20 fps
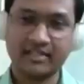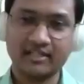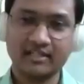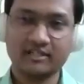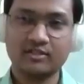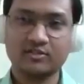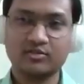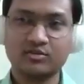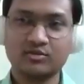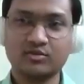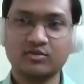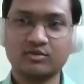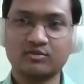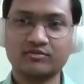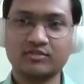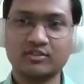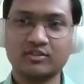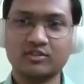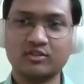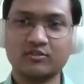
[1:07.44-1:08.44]
So
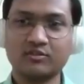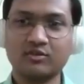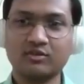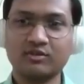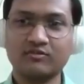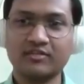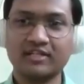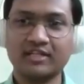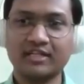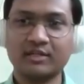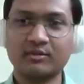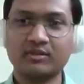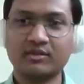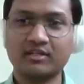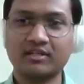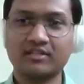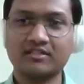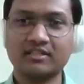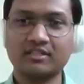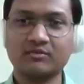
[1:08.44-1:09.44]
first of all, we need to
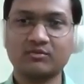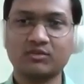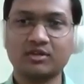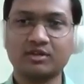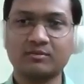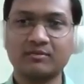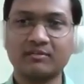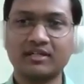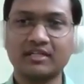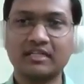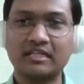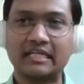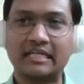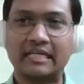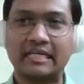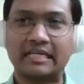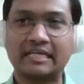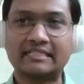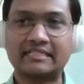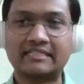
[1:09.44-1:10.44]
understand what mental
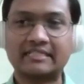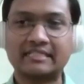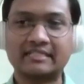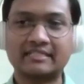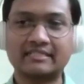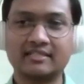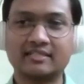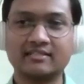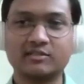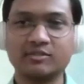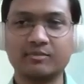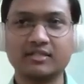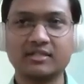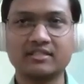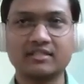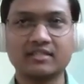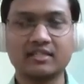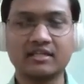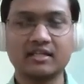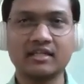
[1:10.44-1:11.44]
illness is. It's
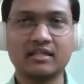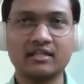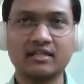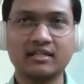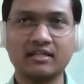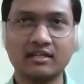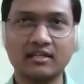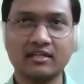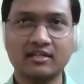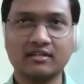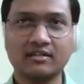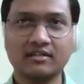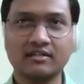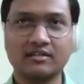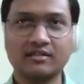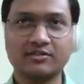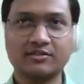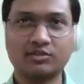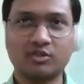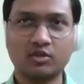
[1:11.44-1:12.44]
basically a
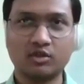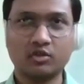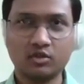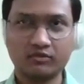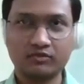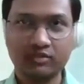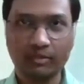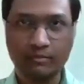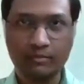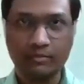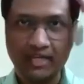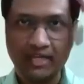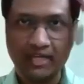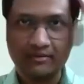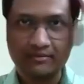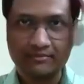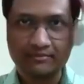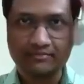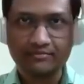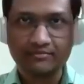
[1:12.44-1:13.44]
disorder of the
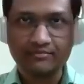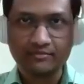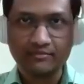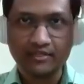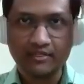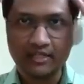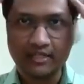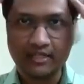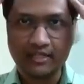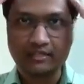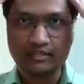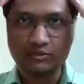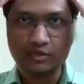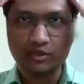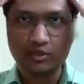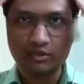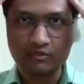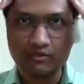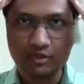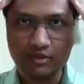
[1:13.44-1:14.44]
brain, right?
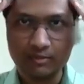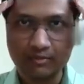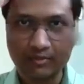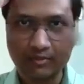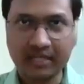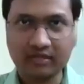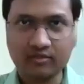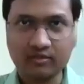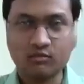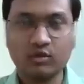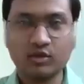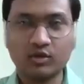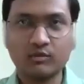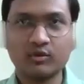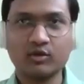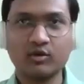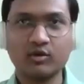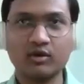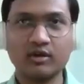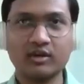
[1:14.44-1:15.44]
Disorder of the brain. What
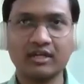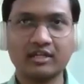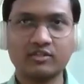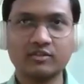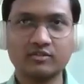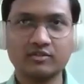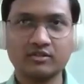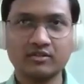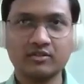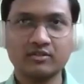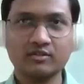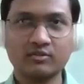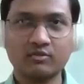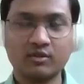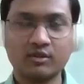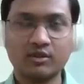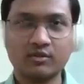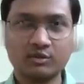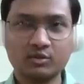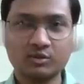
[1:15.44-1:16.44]

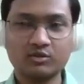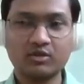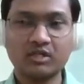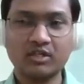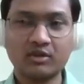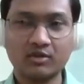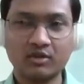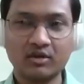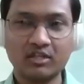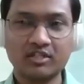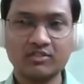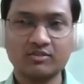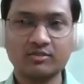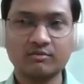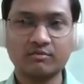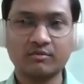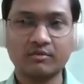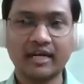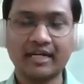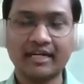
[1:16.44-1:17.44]
we usually call as
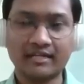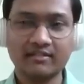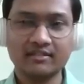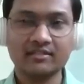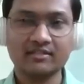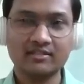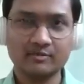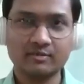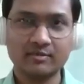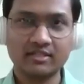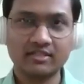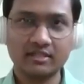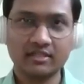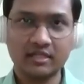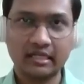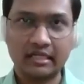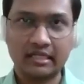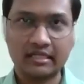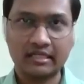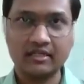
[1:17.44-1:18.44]
mind is
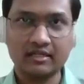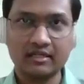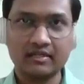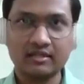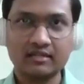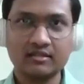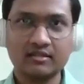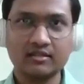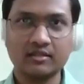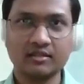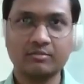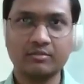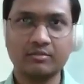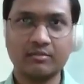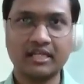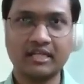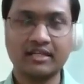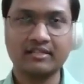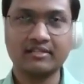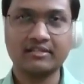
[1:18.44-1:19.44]
basically the
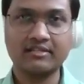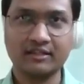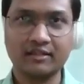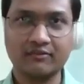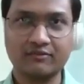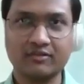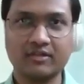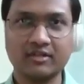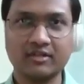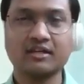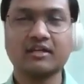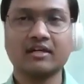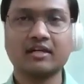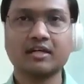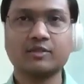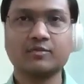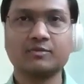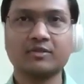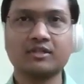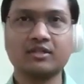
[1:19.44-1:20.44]
brain itself,
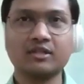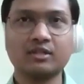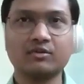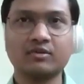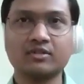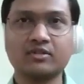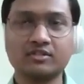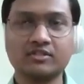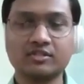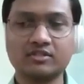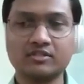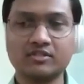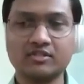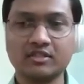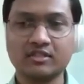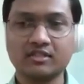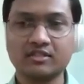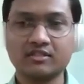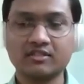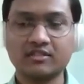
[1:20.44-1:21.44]
as per new research
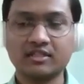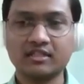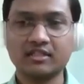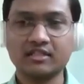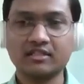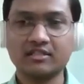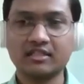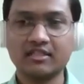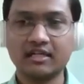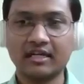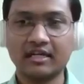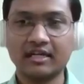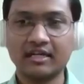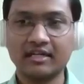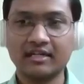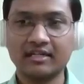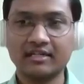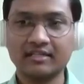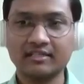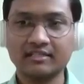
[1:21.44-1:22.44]
studies,
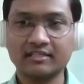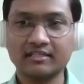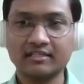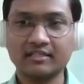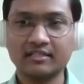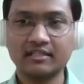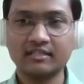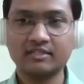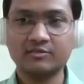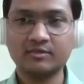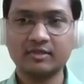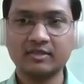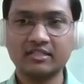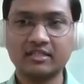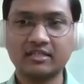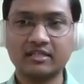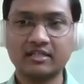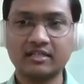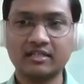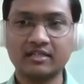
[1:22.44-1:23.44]
and it's
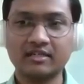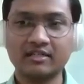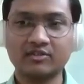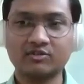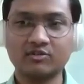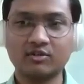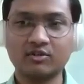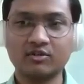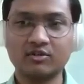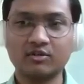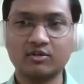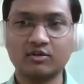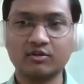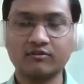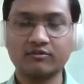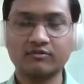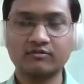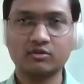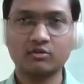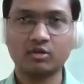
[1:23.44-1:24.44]
basically a disorder
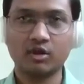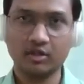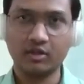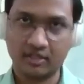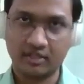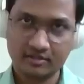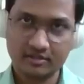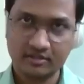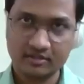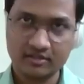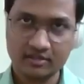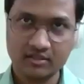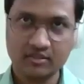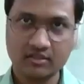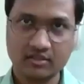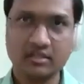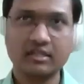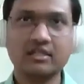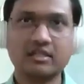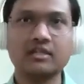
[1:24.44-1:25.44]
of the thought,
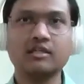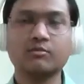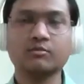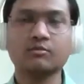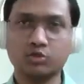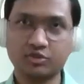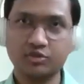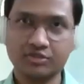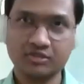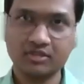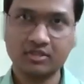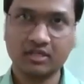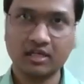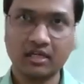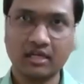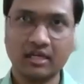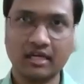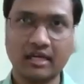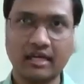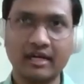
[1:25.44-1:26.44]

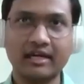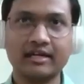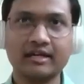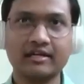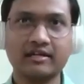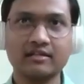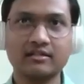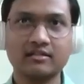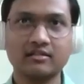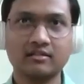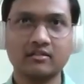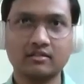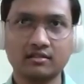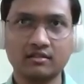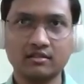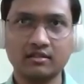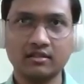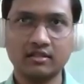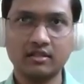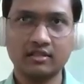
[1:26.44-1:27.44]
emotion, and
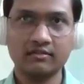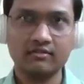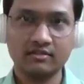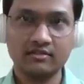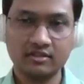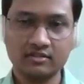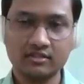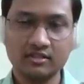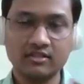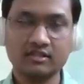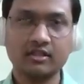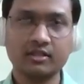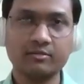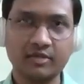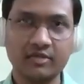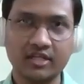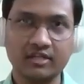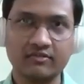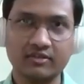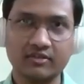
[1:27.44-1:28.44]
the resultant
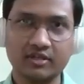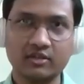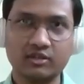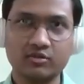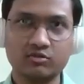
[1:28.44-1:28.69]
behavior.